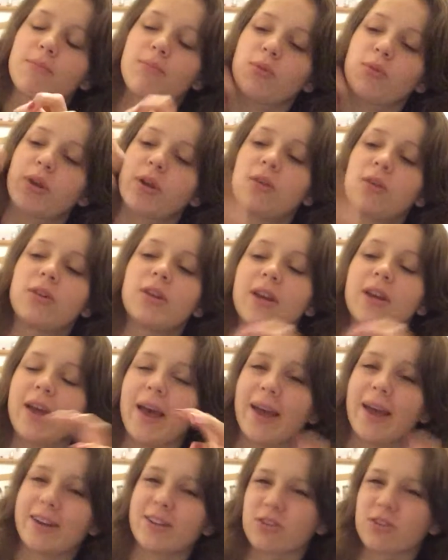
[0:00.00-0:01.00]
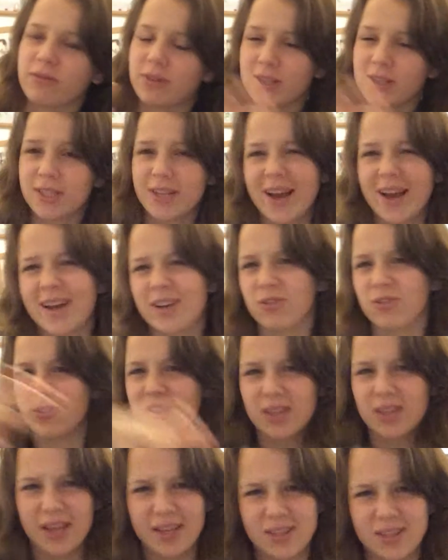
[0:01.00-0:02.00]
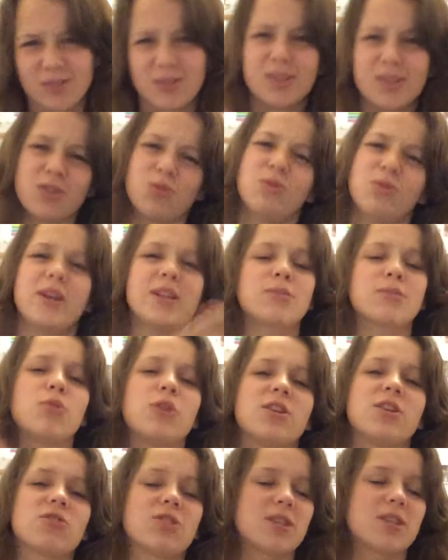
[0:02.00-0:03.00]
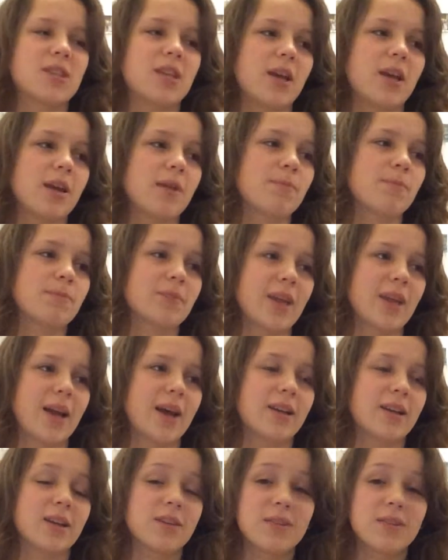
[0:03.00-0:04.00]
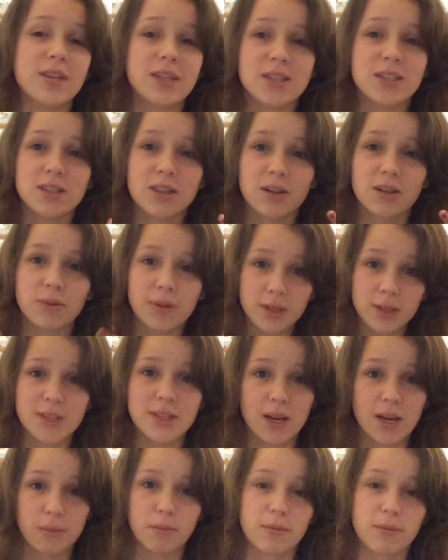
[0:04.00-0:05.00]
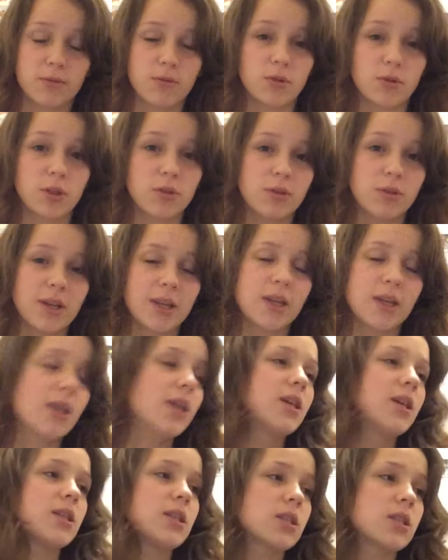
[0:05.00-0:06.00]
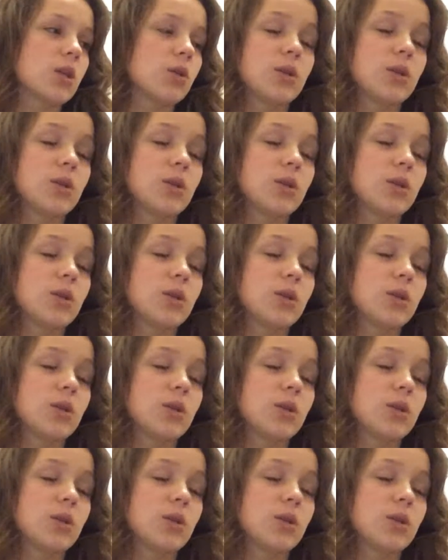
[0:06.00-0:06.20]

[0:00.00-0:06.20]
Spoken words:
bring on extra things to add on to that, so it just all gets more interesting, and I think it's a really good step before uni. So